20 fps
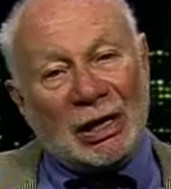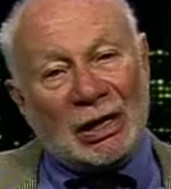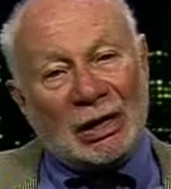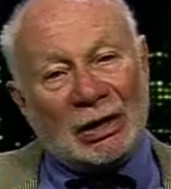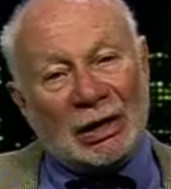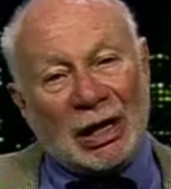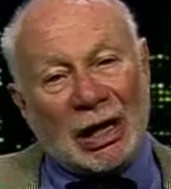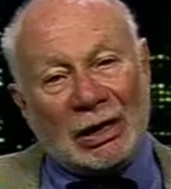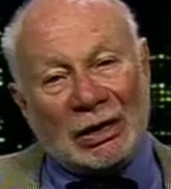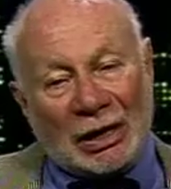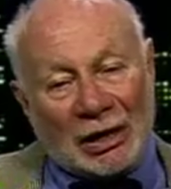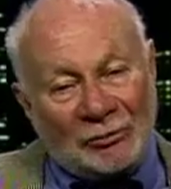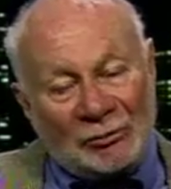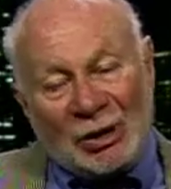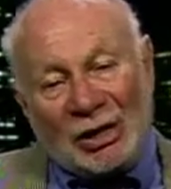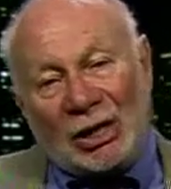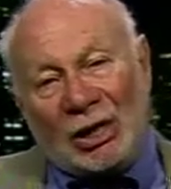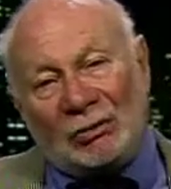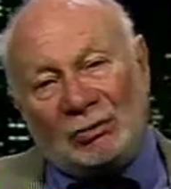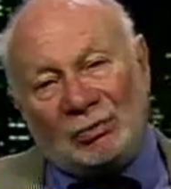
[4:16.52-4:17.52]
uh, and I've
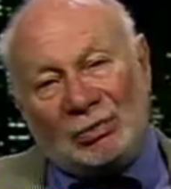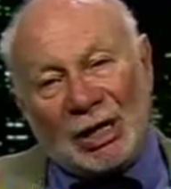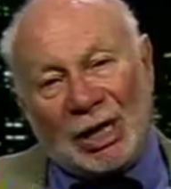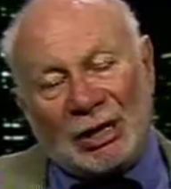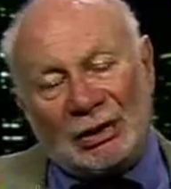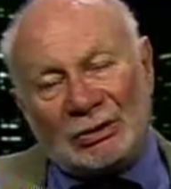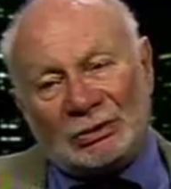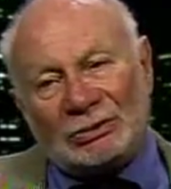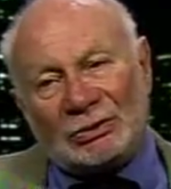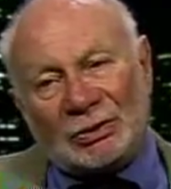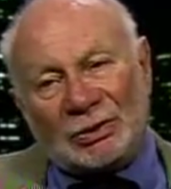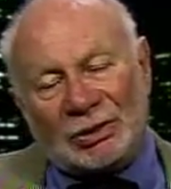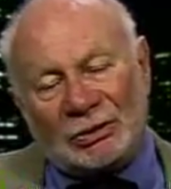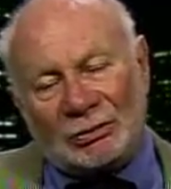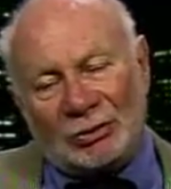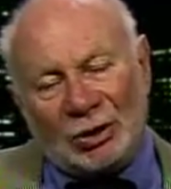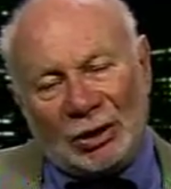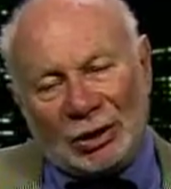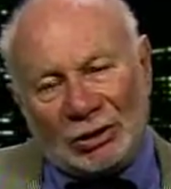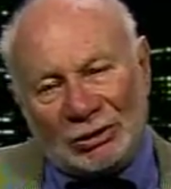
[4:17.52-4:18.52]
been on panels with
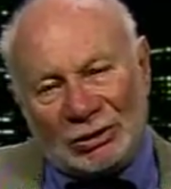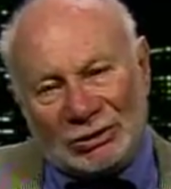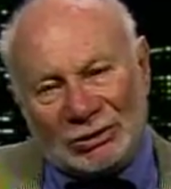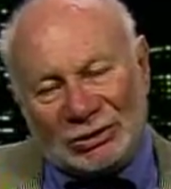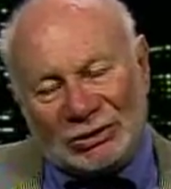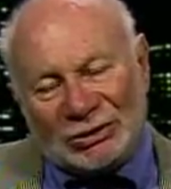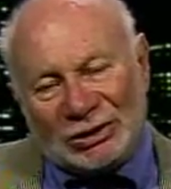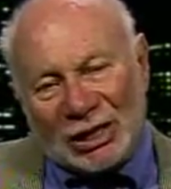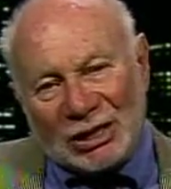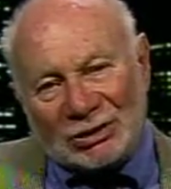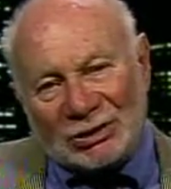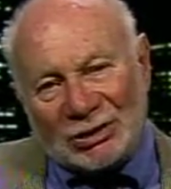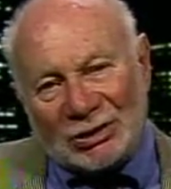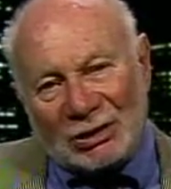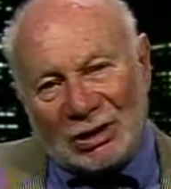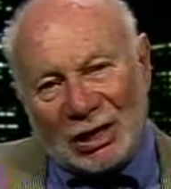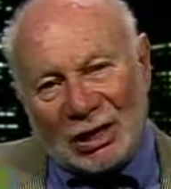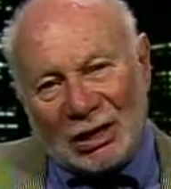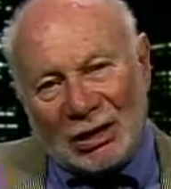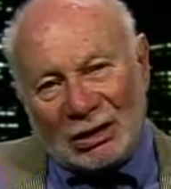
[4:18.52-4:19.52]
him where the
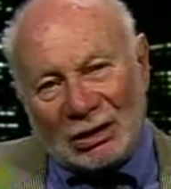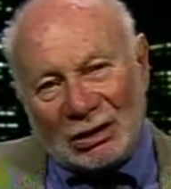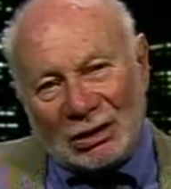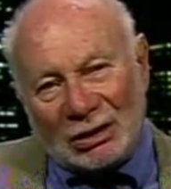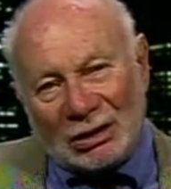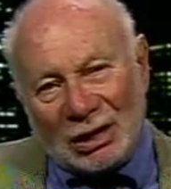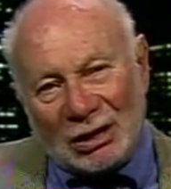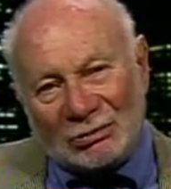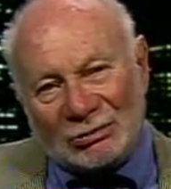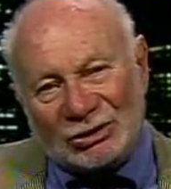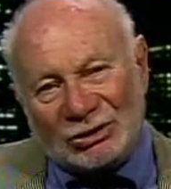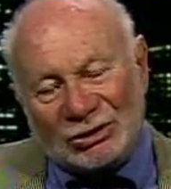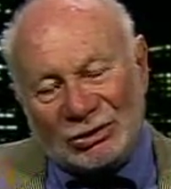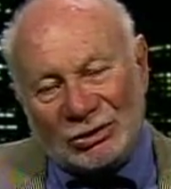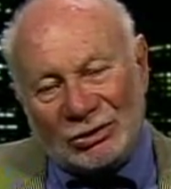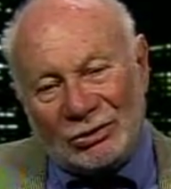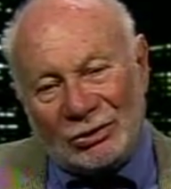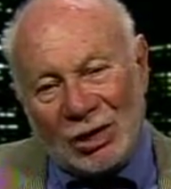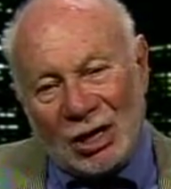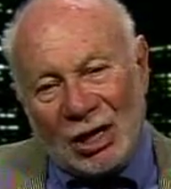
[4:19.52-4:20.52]
discussion comes
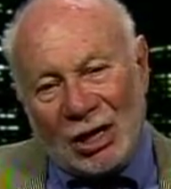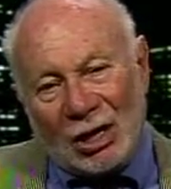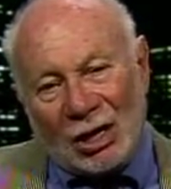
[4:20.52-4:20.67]
to.